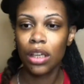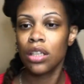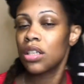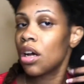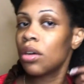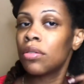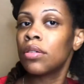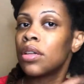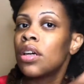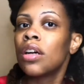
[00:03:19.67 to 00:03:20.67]
So
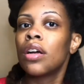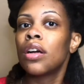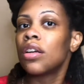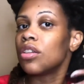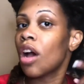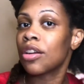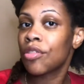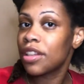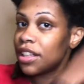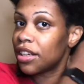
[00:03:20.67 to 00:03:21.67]
y'all know
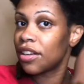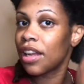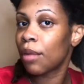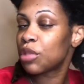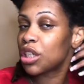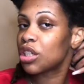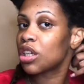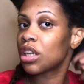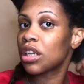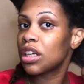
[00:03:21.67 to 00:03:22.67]
the deal. I'm just
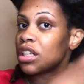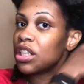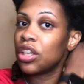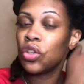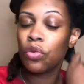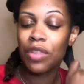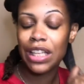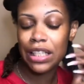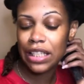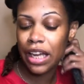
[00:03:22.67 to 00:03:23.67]
gonna continue
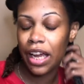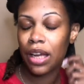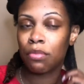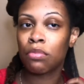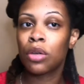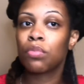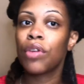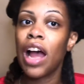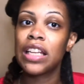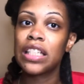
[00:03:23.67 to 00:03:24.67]
this same
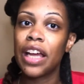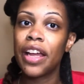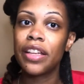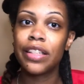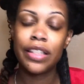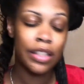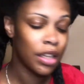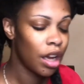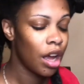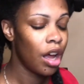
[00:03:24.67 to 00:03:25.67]
process
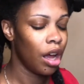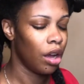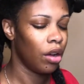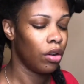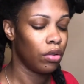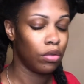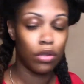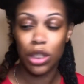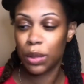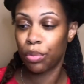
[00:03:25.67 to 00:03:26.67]

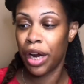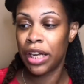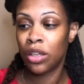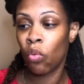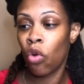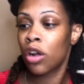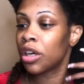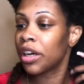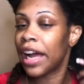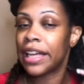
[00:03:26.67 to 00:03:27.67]
spraying the
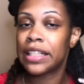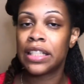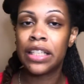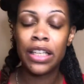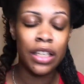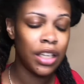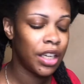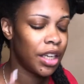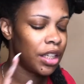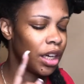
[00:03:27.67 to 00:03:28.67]
water as
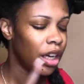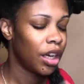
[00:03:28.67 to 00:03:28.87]
needed,